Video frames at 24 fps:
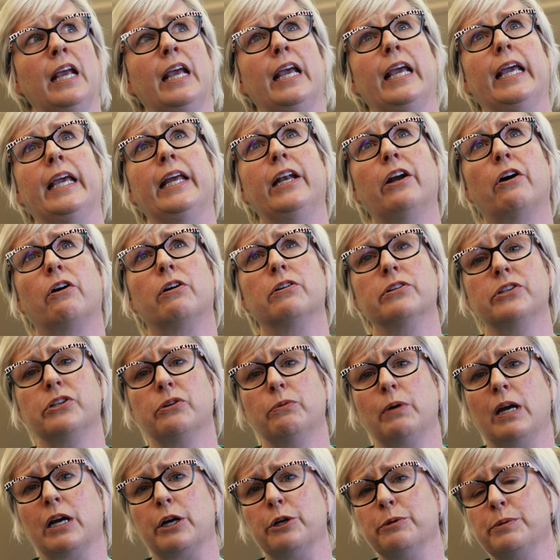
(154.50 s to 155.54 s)
It also
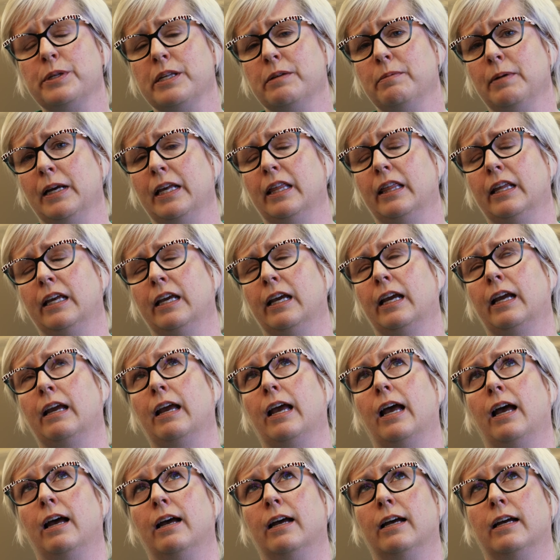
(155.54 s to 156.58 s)
helps them, I
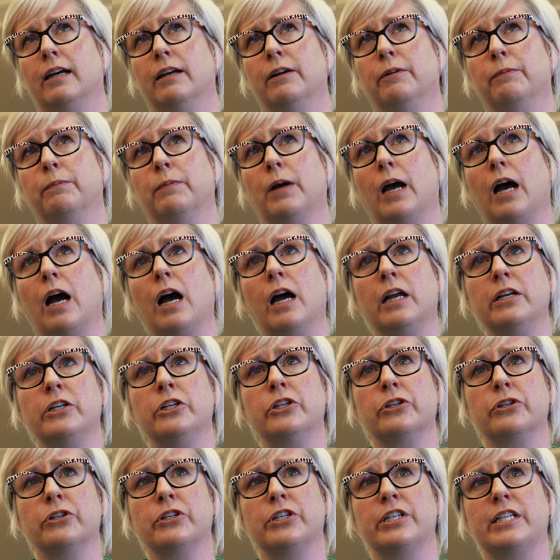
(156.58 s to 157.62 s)
think,
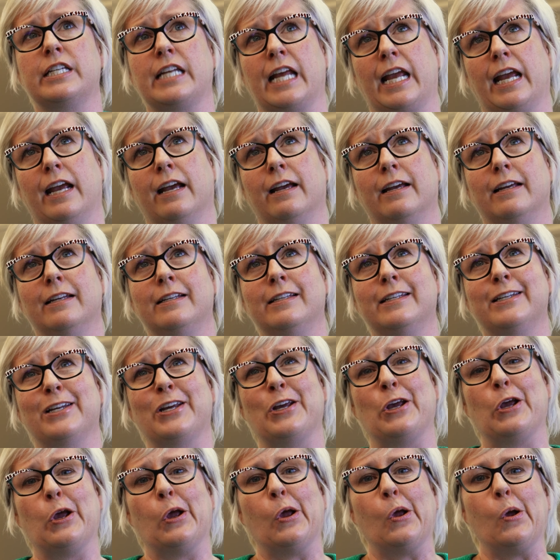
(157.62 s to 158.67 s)
understand
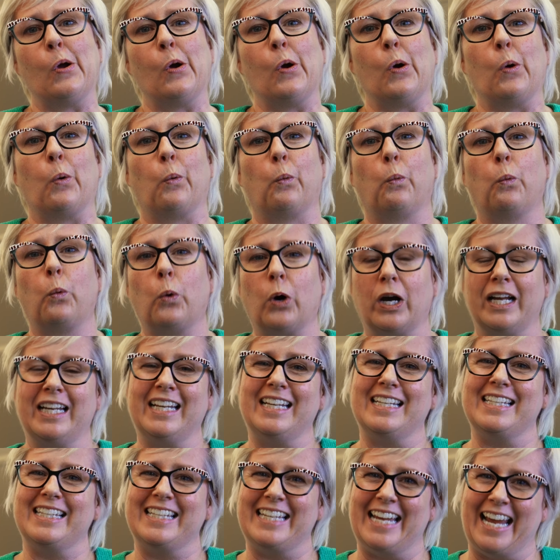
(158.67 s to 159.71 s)
what
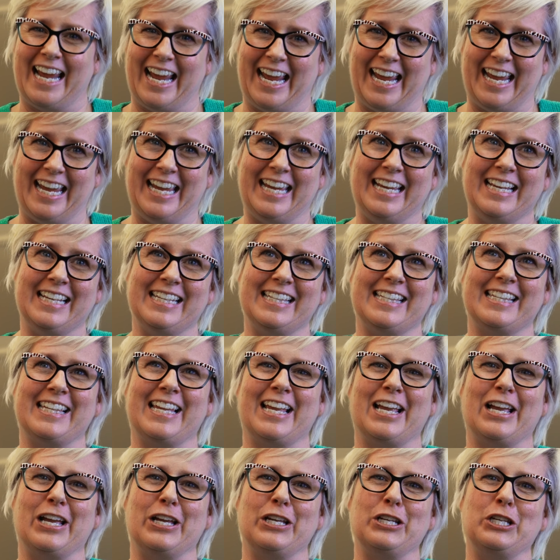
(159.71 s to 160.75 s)
it takes
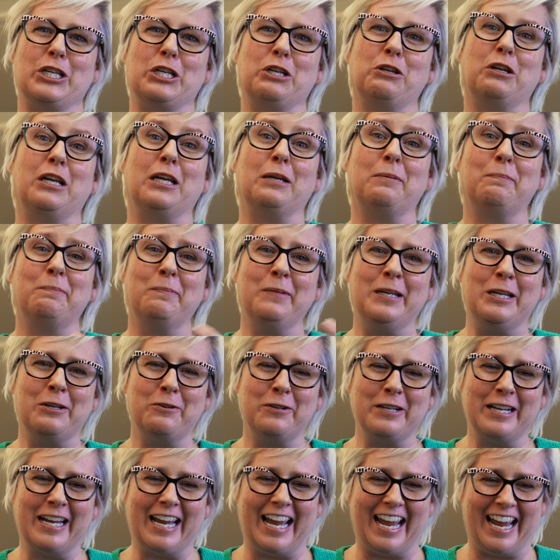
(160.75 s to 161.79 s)
to
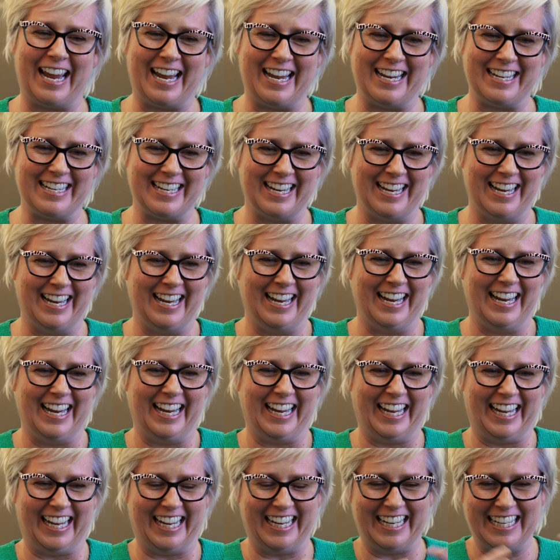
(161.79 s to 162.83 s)
communicate
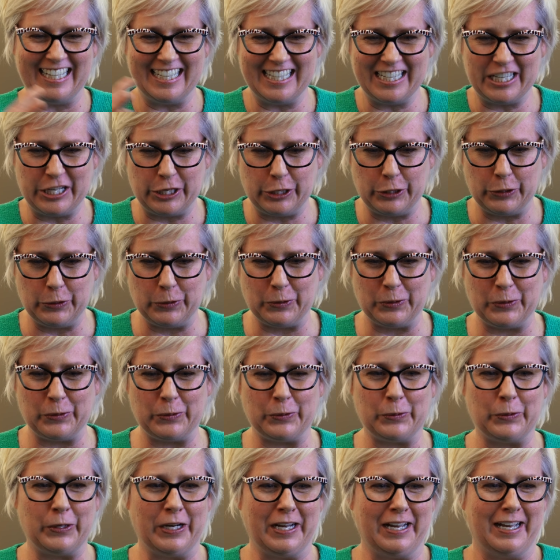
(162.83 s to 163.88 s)

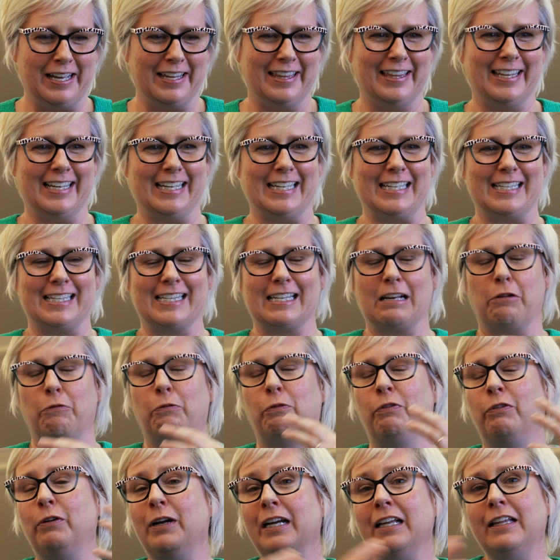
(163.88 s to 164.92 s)
into this
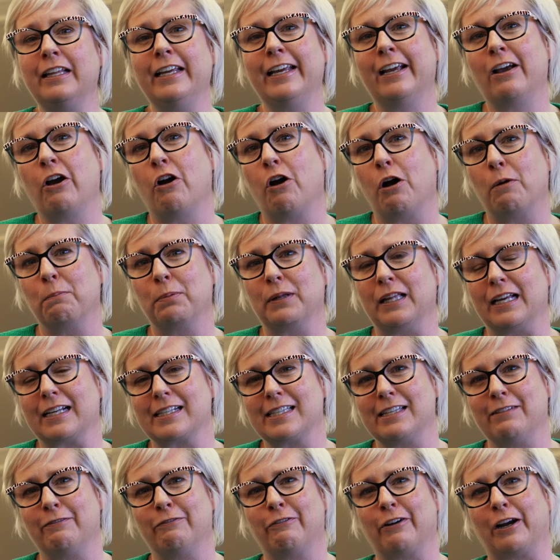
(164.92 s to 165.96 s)
really complex
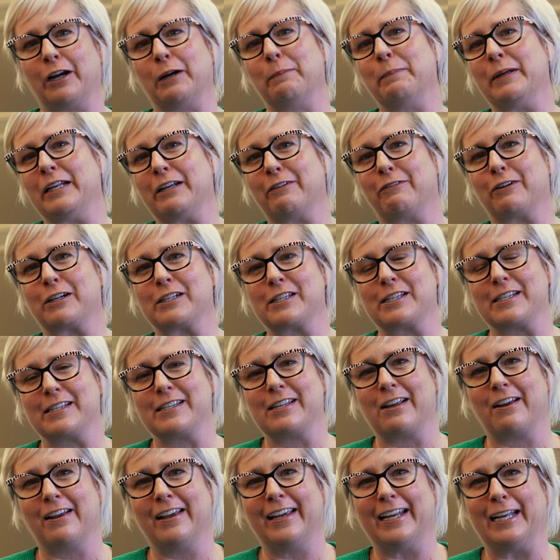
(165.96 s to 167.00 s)
environment of our
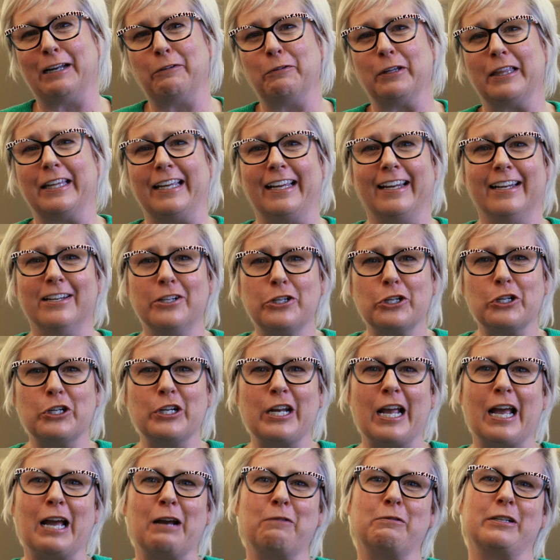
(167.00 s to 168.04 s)
society with the
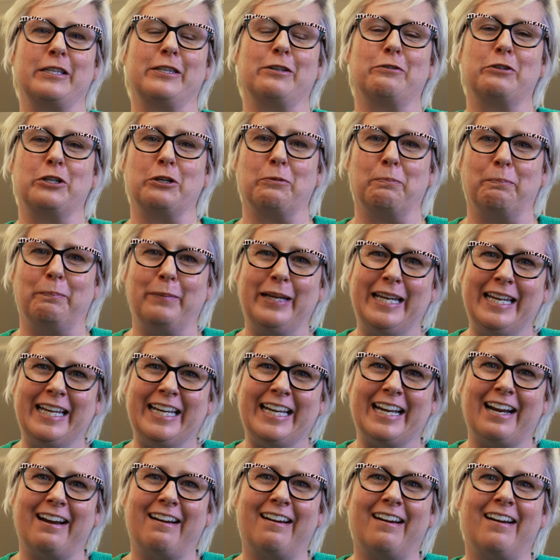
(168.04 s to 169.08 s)
internet, with social
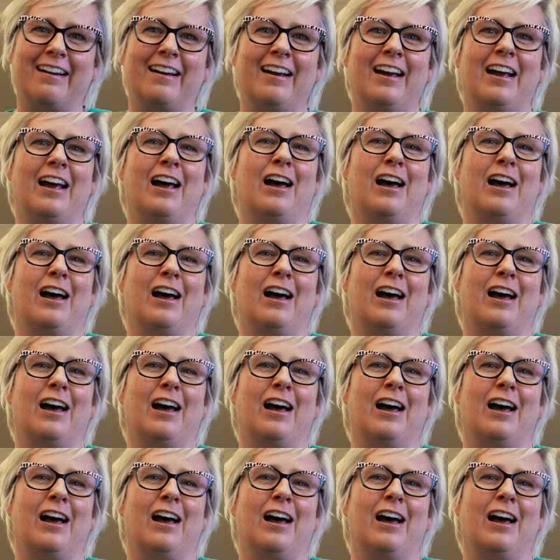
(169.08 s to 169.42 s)
media,